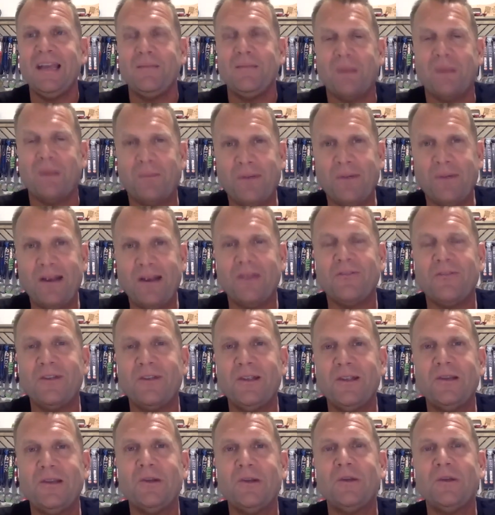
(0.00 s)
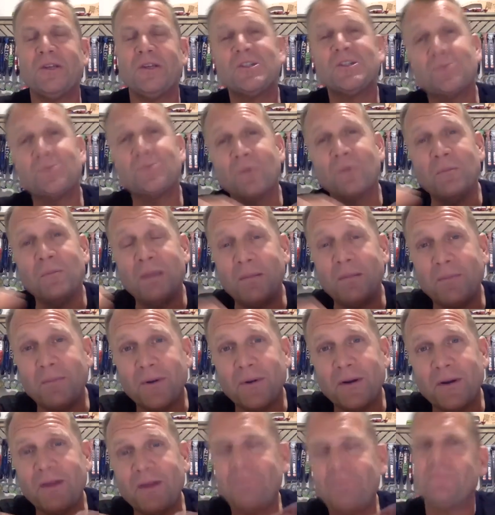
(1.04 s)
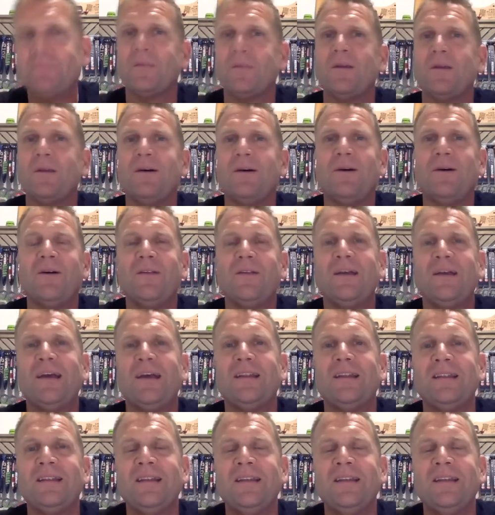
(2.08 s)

my prayer for you is to remember all that